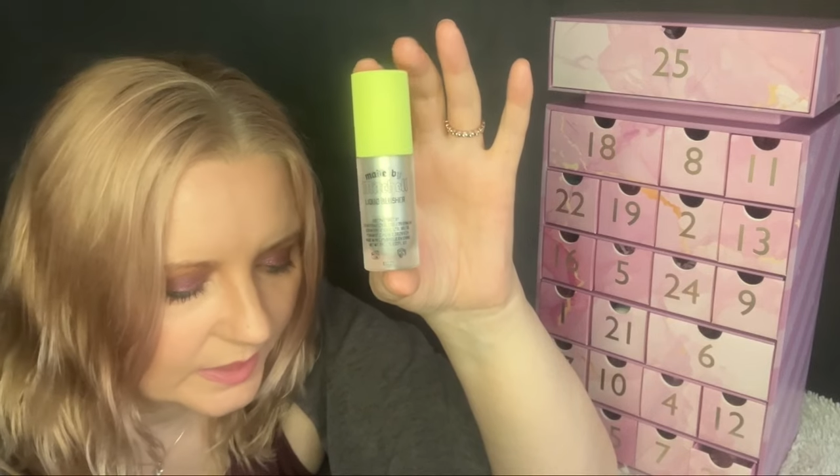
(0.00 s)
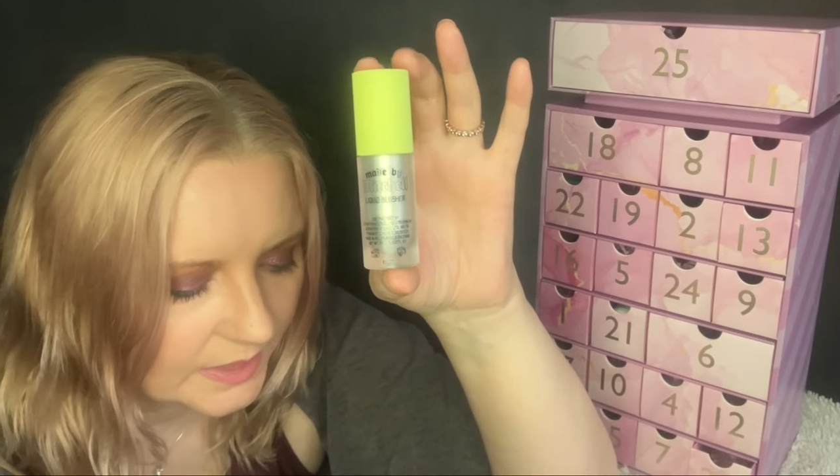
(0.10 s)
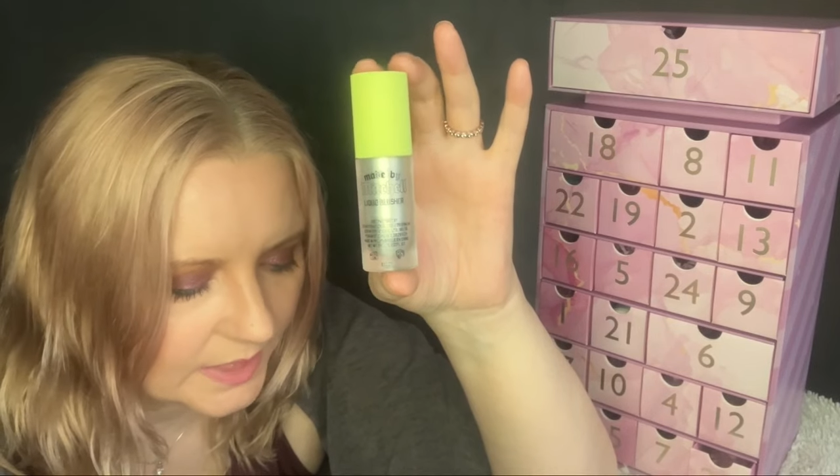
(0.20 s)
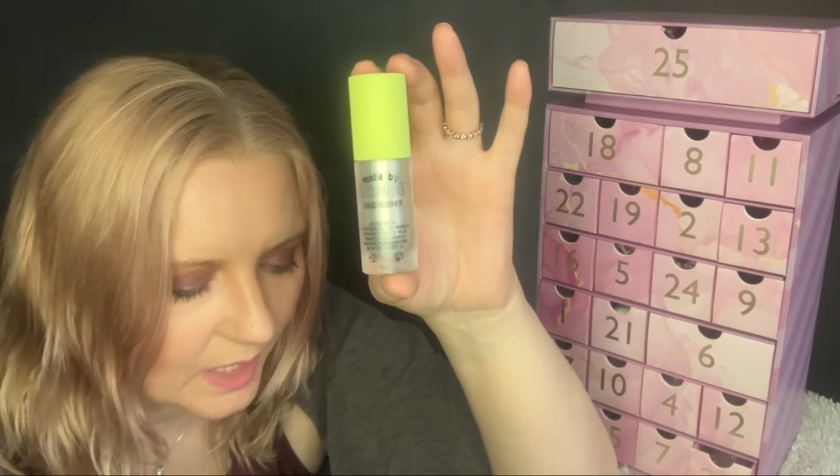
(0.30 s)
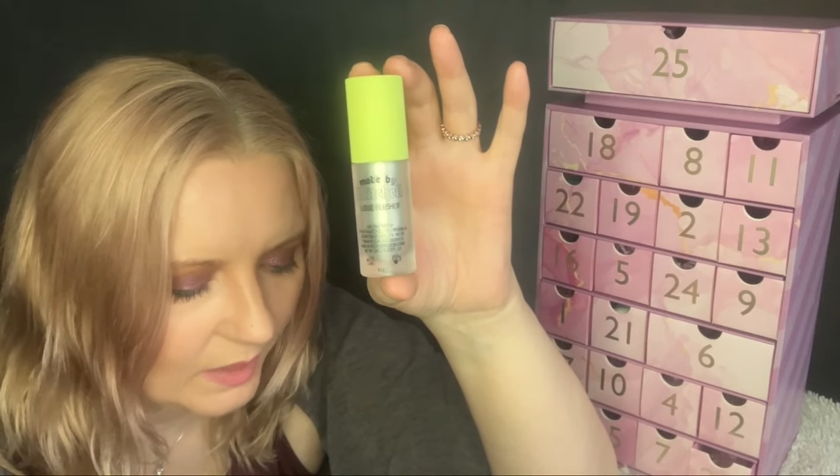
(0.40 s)

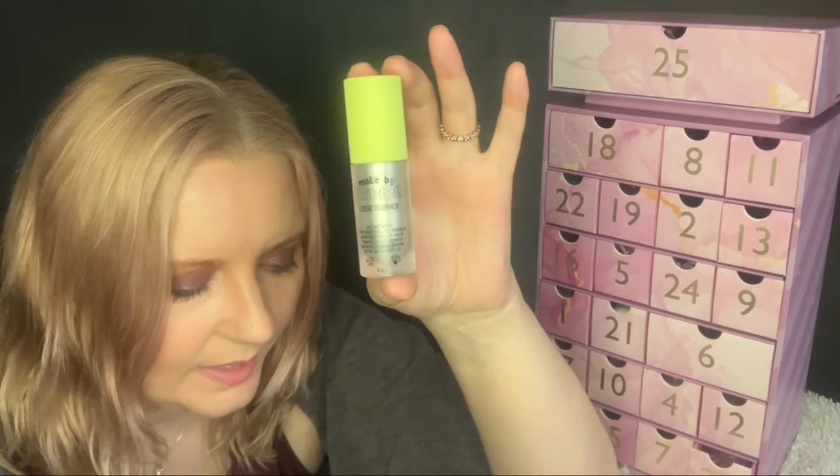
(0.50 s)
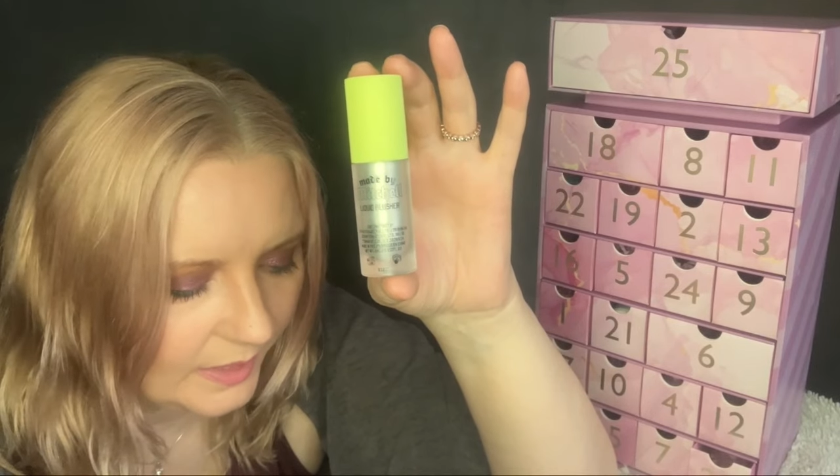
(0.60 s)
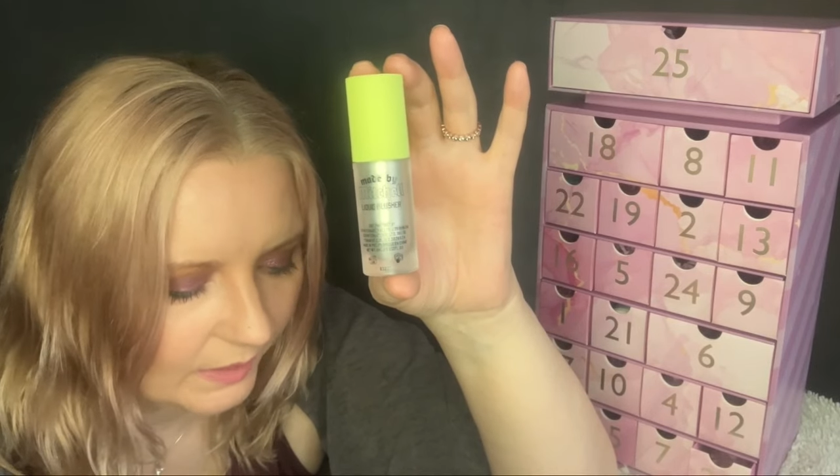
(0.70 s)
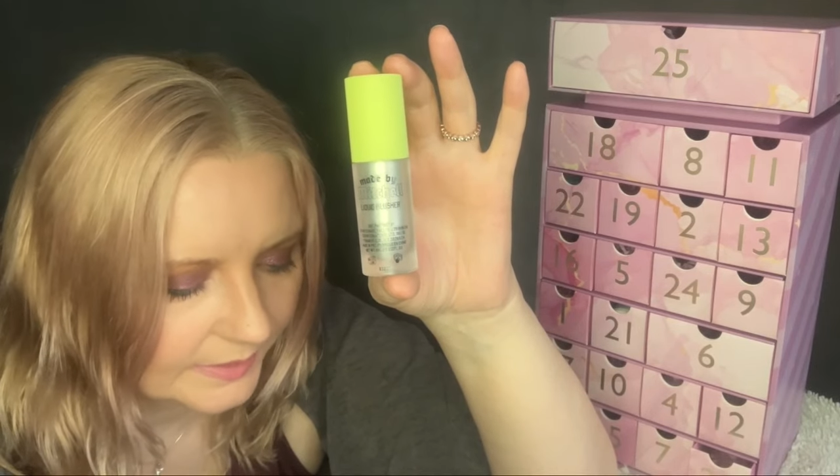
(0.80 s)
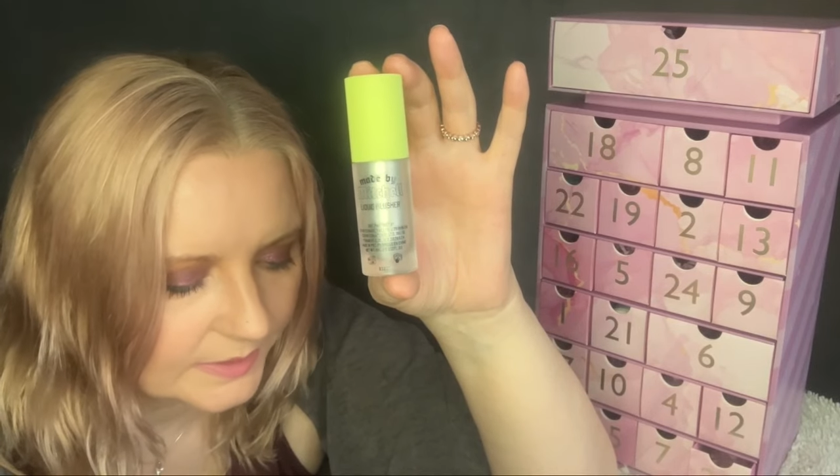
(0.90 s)
this
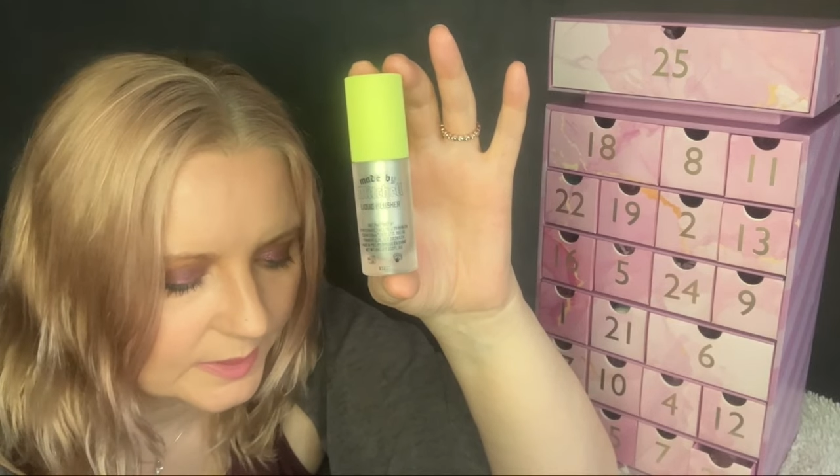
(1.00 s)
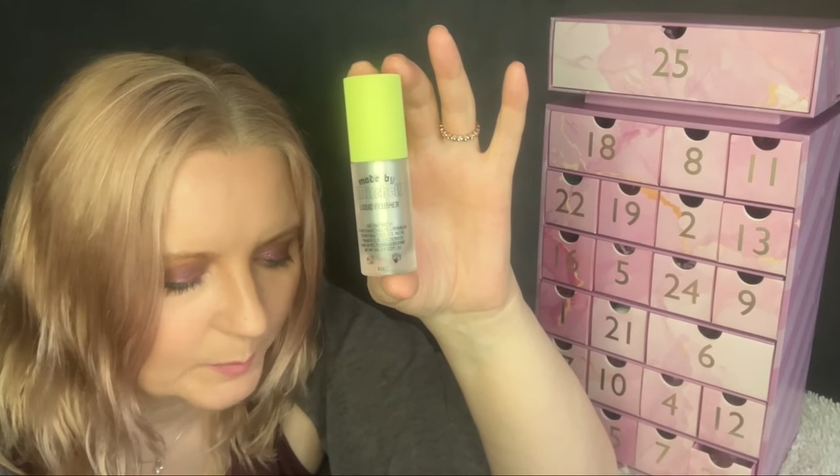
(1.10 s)
highlighter is